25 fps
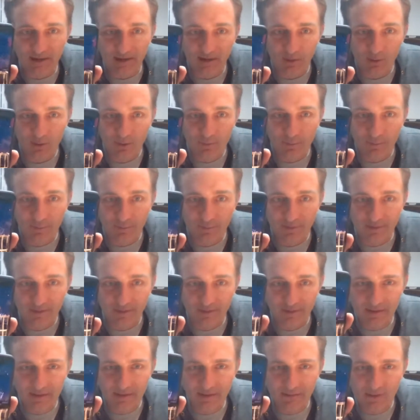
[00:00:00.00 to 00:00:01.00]
Oh,
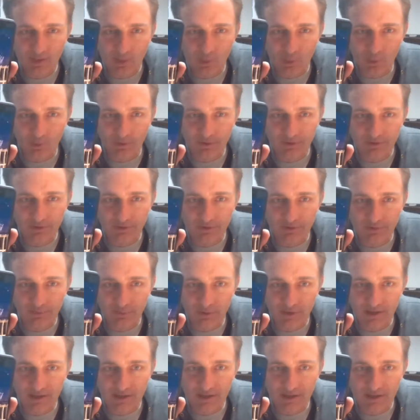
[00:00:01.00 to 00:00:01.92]
and you hold it just right.